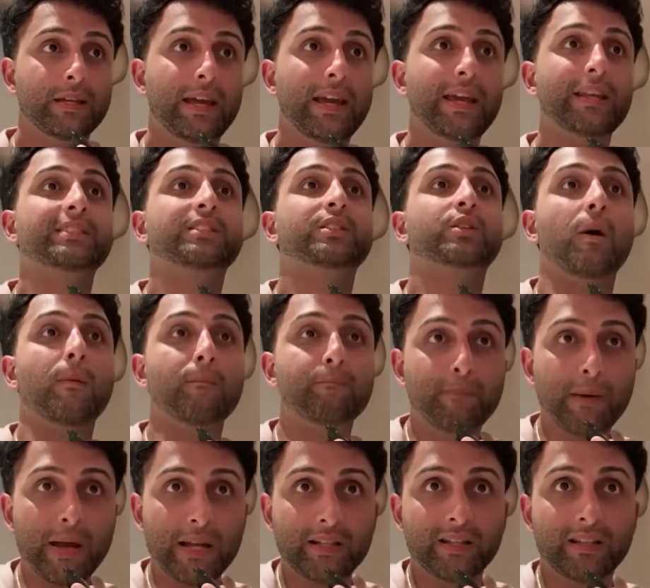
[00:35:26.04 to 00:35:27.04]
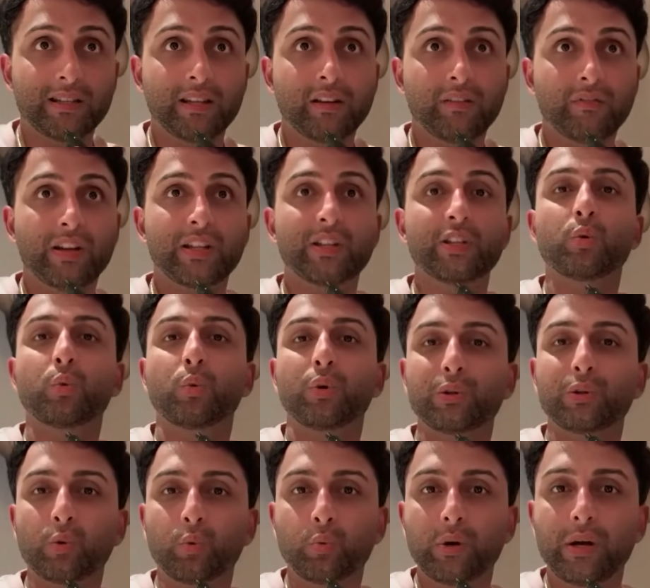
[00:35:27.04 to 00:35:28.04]
It's competitive and you
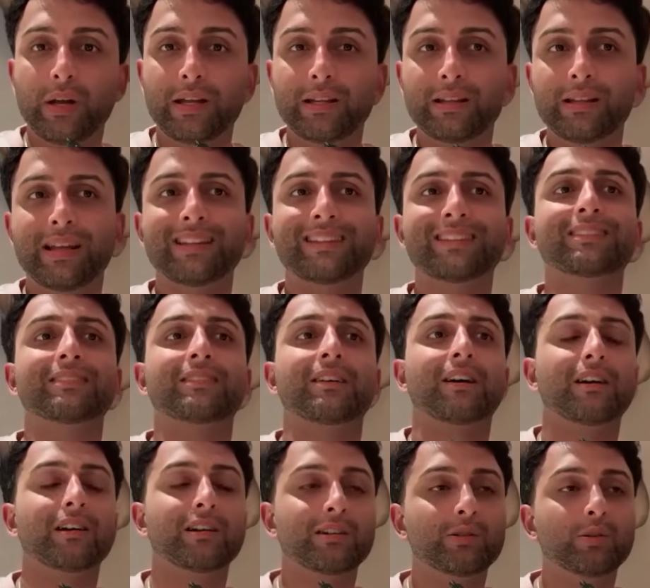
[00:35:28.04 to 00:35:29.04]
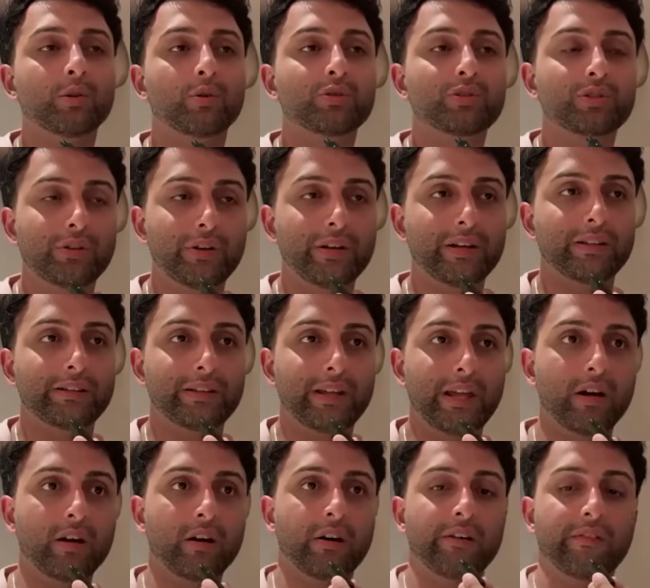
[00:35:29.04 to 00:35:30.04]
want to win, and there are notes you can
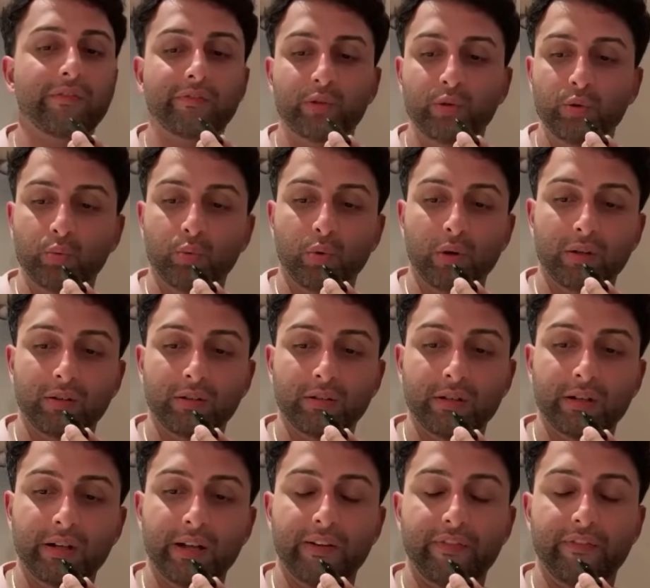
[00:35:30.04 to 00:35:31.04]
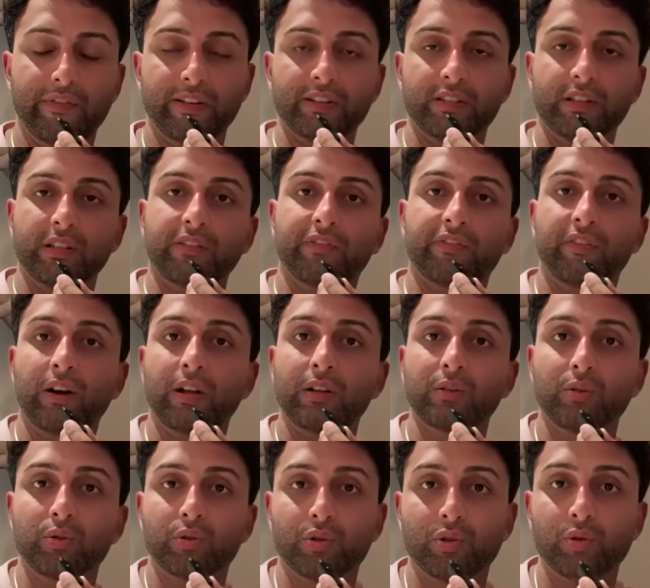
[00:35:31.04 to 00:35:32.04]
take off to wonder if it's gonna
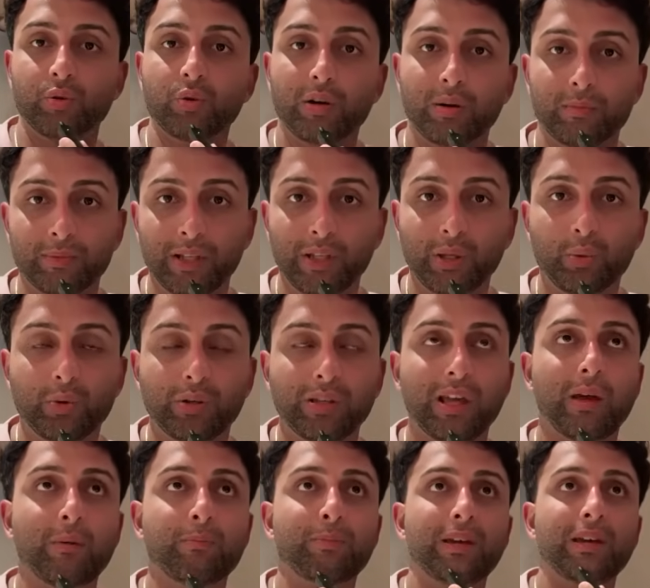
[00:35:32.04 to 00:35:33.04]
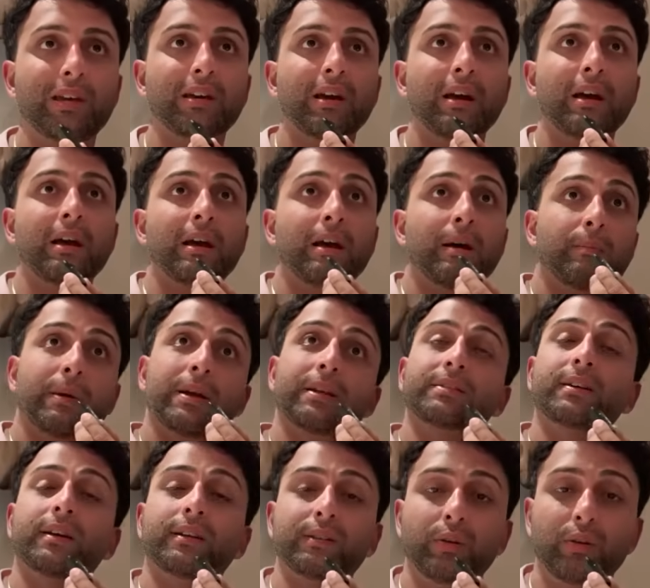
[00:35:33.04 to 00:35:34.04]
follow through come the UAP. But
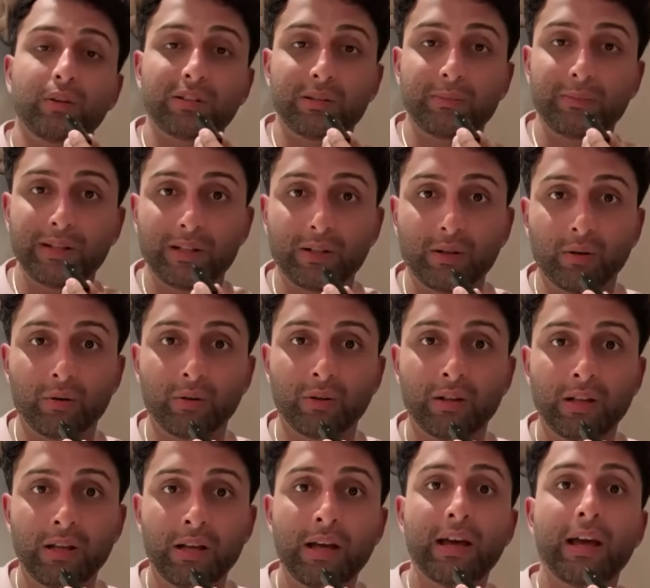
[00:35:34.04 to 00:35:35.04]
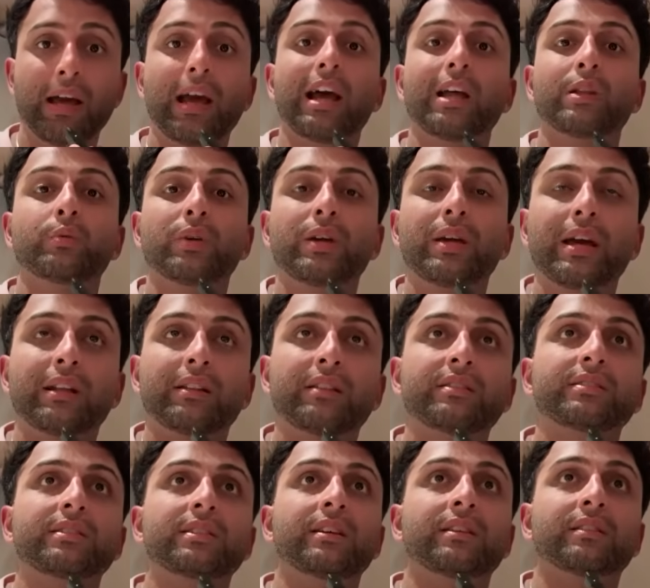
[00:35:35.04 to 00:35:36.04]
it's not the ultimate goal, and we get to
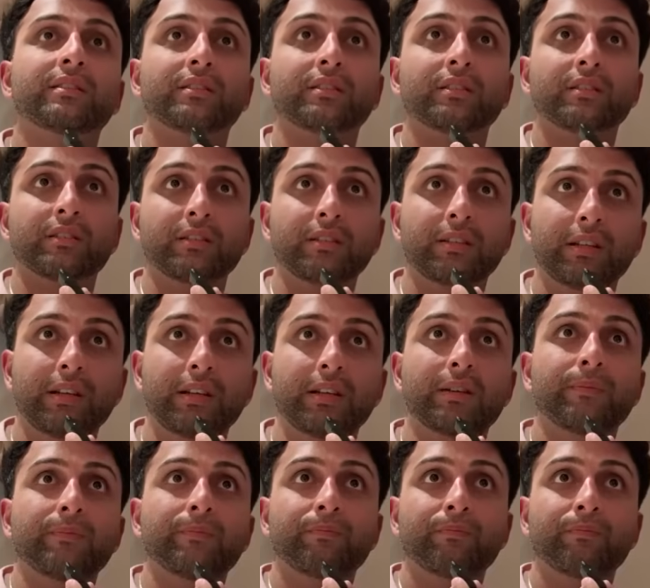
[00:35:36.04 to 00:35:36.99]
see an early